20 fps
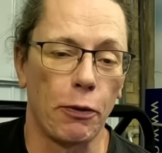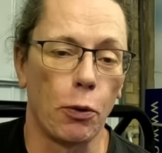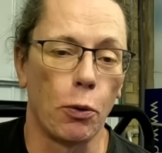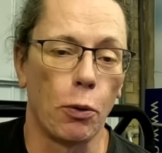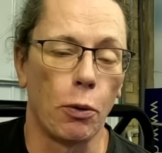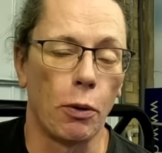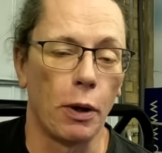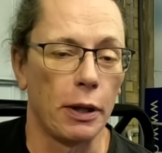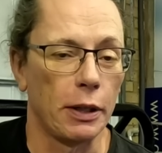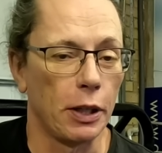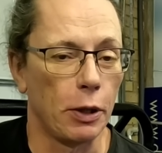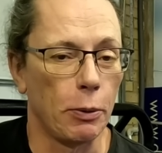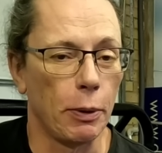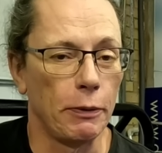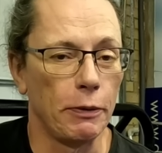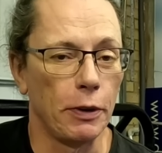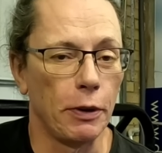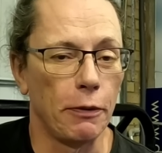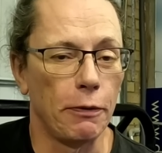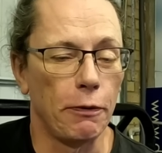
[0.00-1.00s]
for the
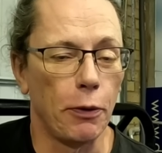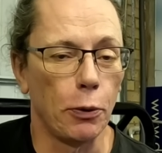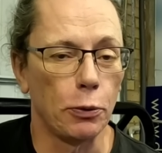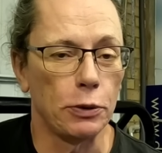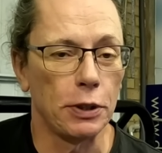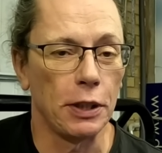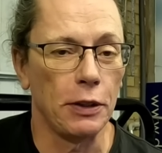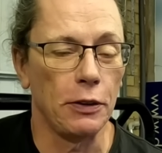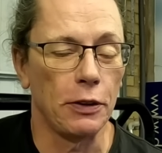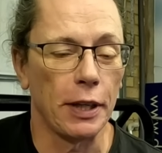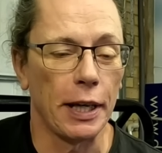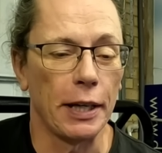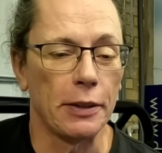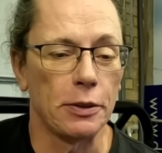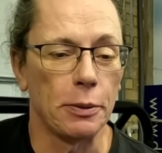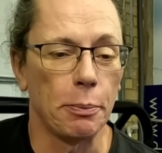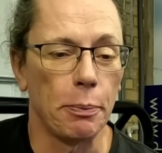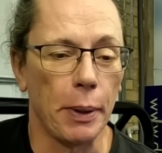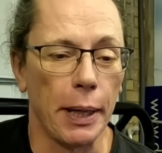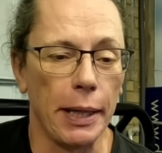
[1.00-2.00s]
equivalent of
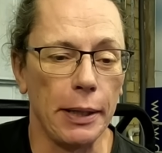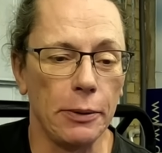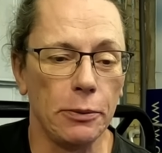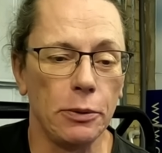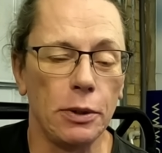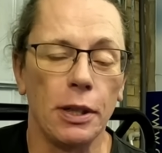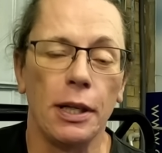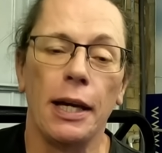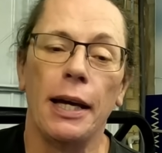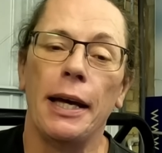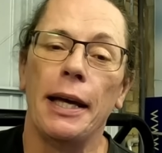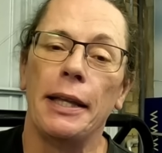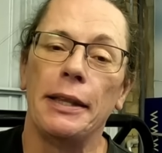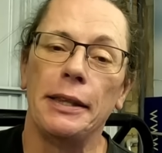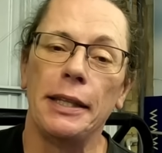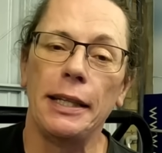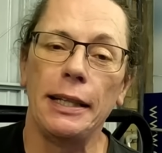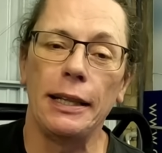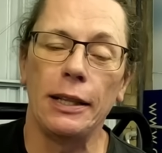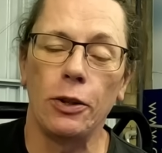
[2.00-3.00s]
£14,000.
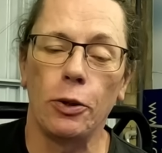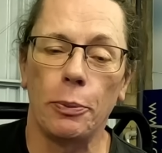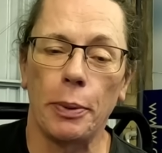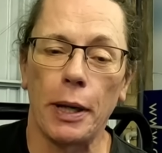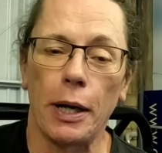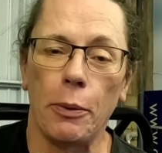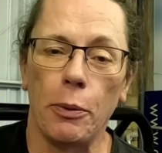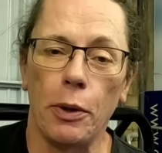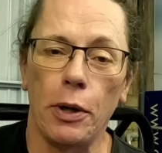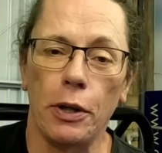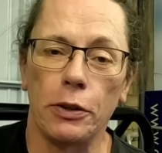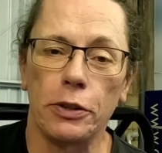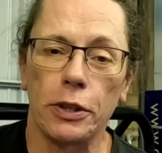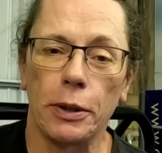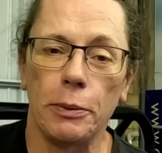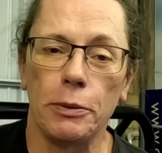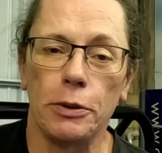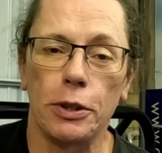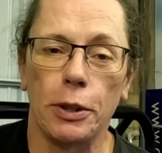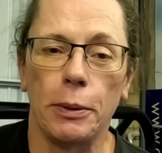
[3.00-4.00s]
Needed a little bit of work
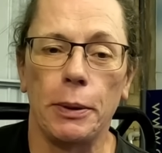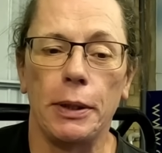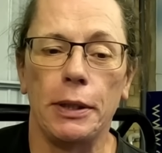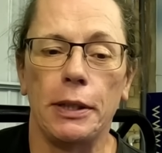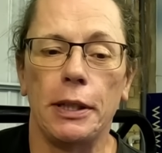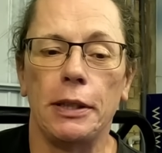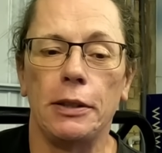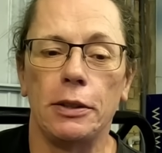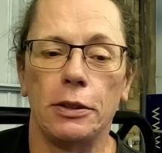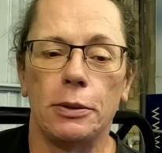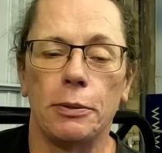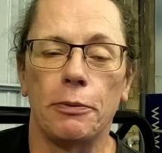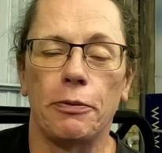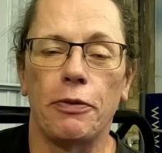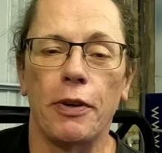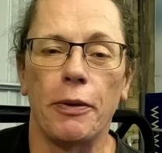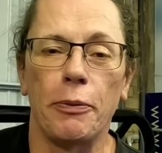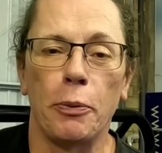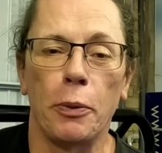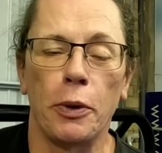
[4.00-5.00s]
doing to it, needed some
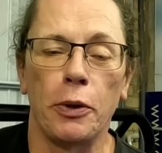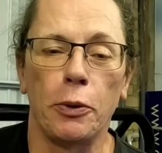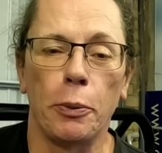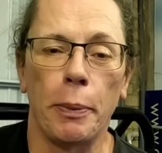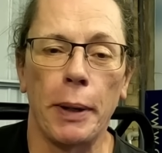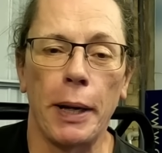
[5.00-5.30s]
front wheel